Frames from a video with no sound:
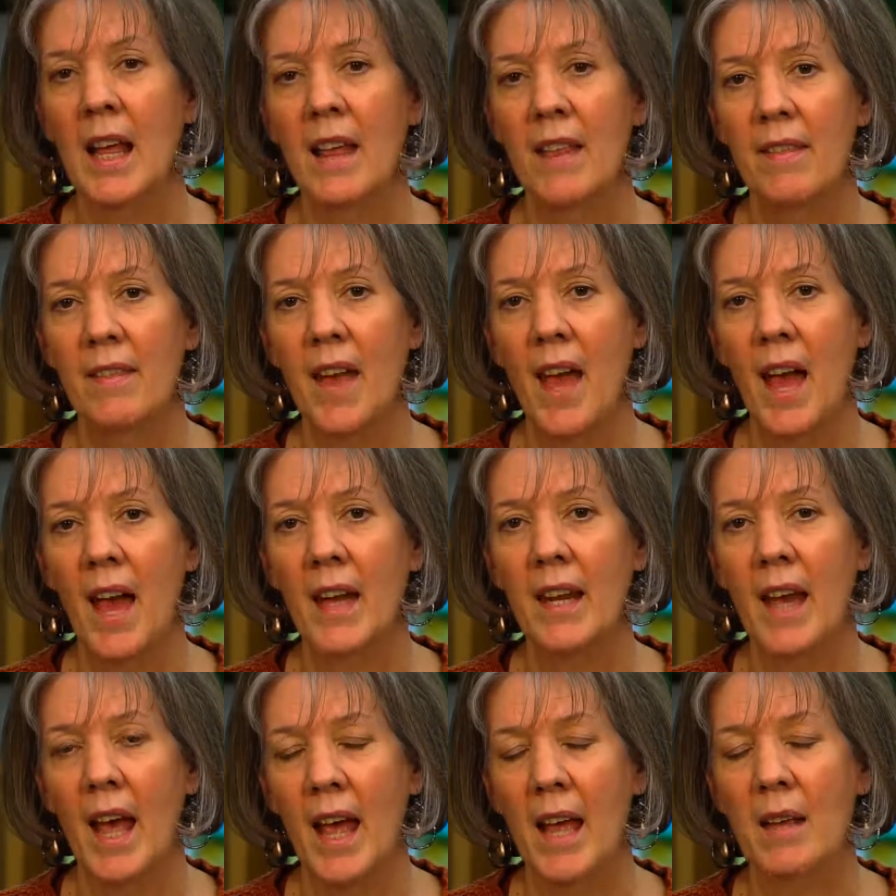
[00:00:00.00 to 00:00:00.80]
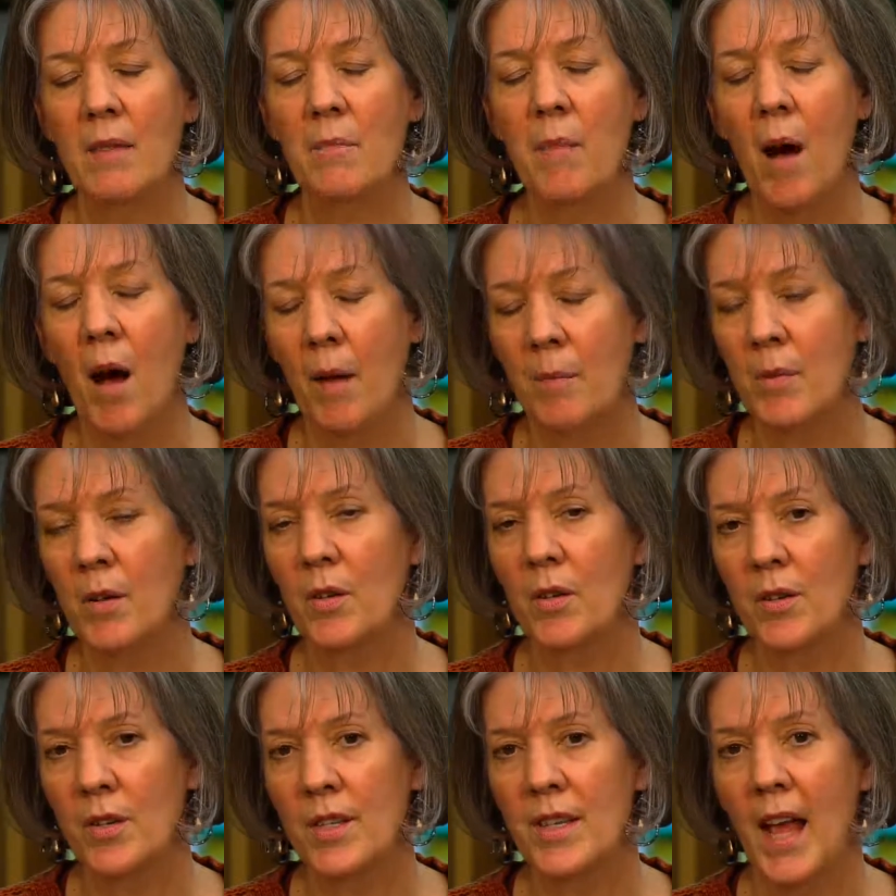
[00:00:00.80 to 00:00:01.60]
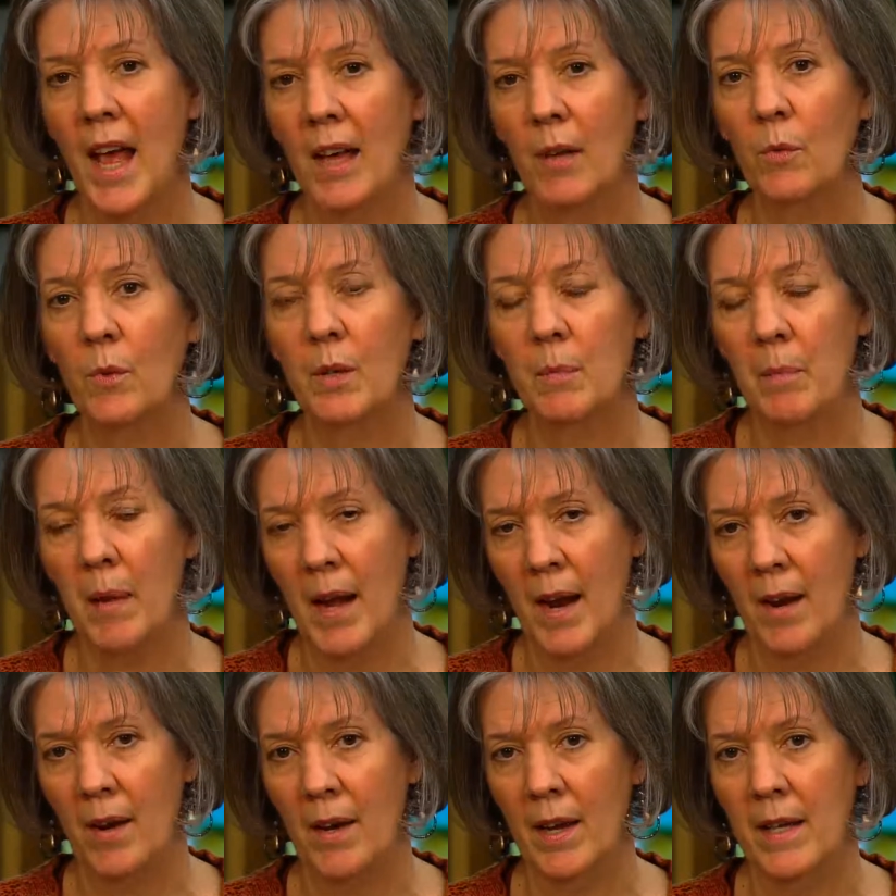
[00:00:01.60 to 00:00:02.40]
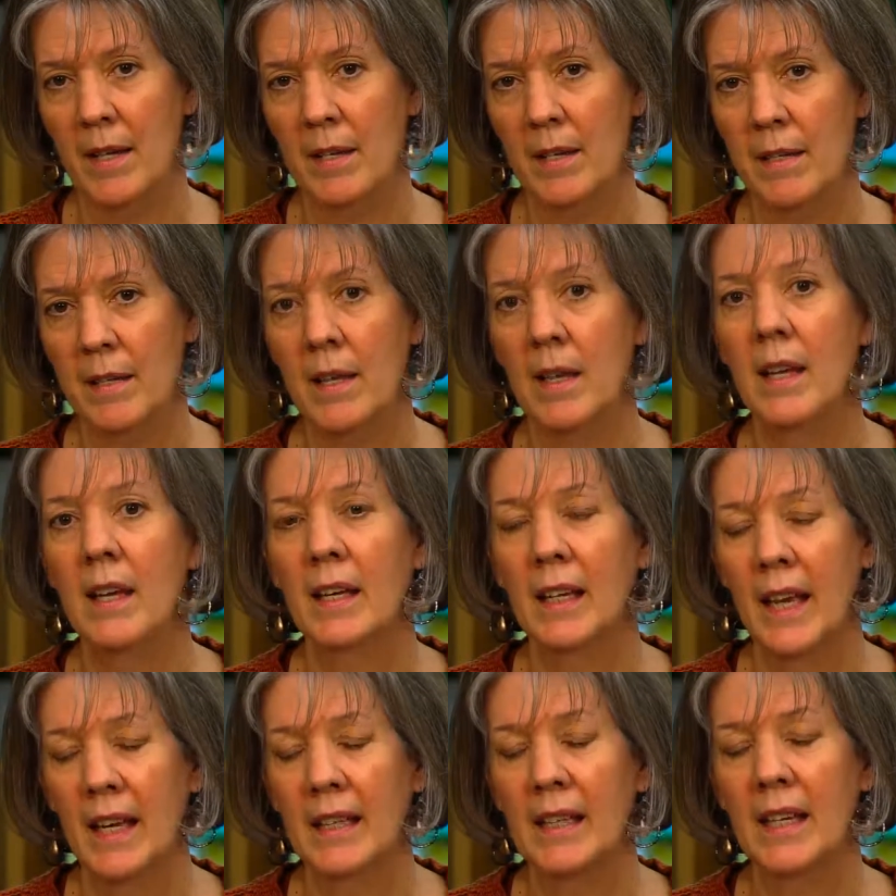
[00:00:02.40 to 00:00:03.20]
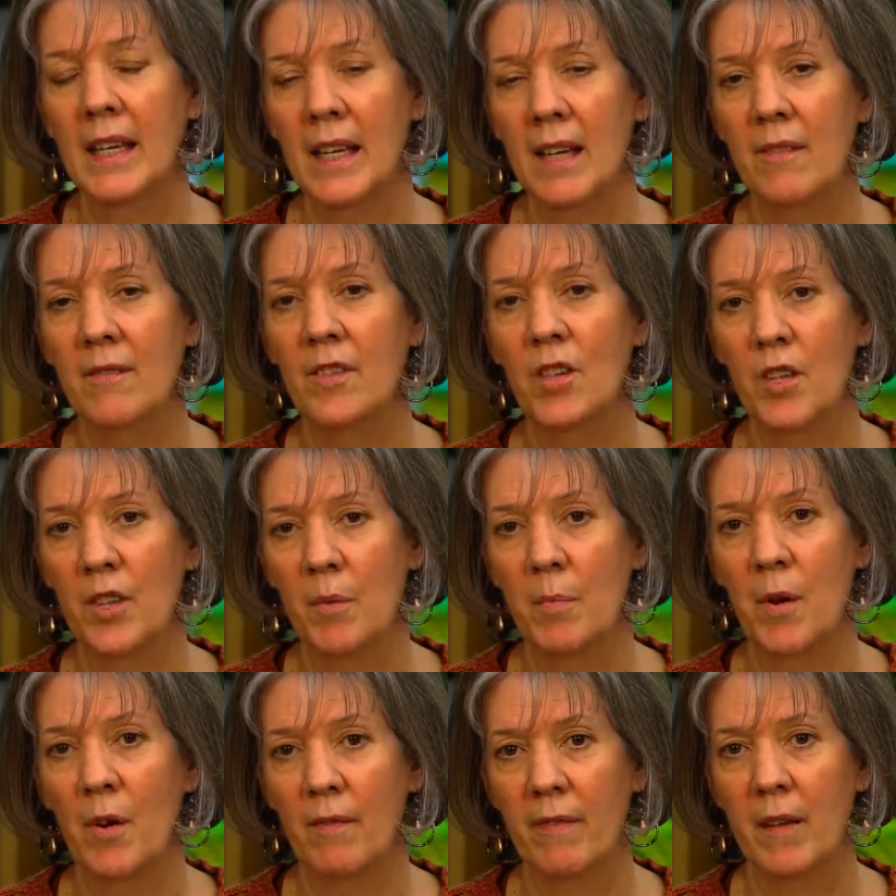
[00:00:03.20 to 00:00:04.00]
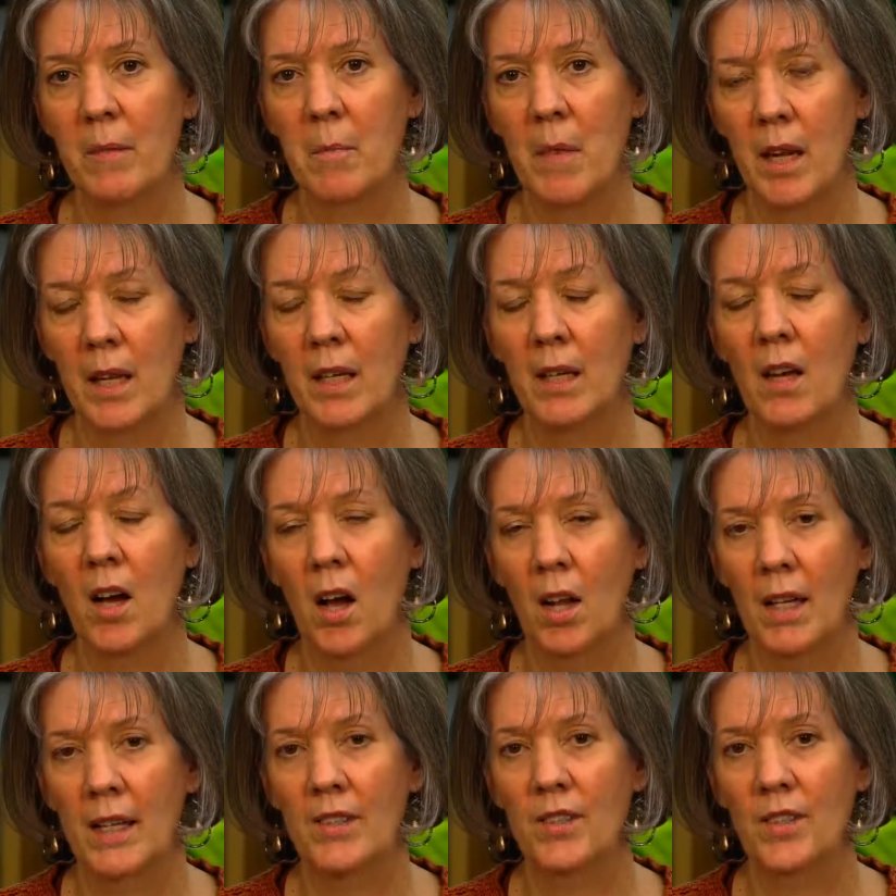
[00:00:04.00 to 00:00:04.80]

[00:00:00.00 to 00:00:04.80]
that a popular sanguine parent can give to the perfect melancholy